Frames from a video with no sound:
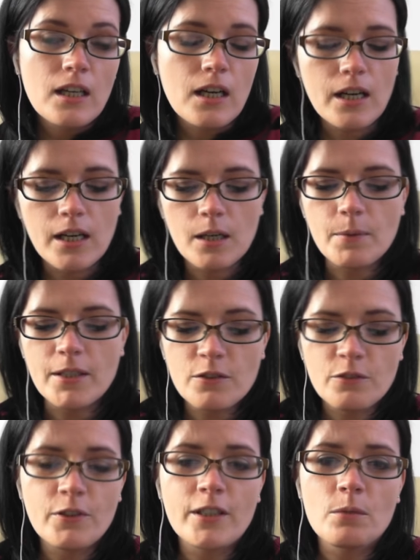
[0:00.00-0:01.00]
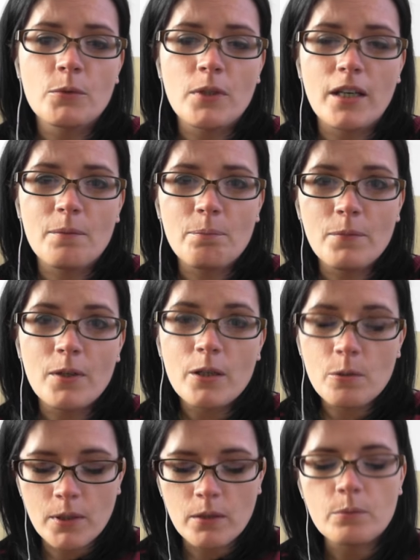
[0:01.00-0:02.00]
I do find them a little
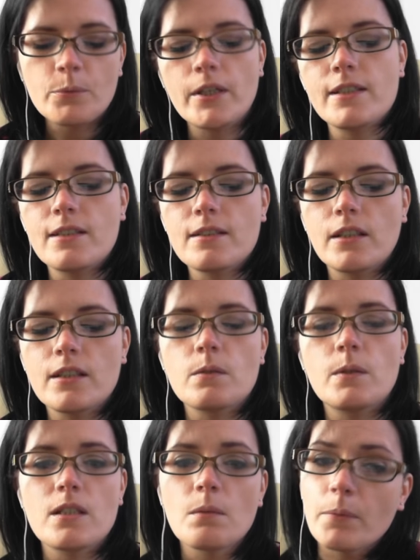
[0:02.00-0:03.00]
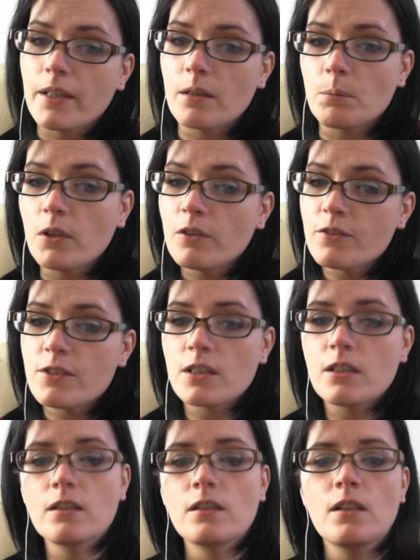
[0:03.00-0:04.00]
bit on the pricey side, so I don't buy them often.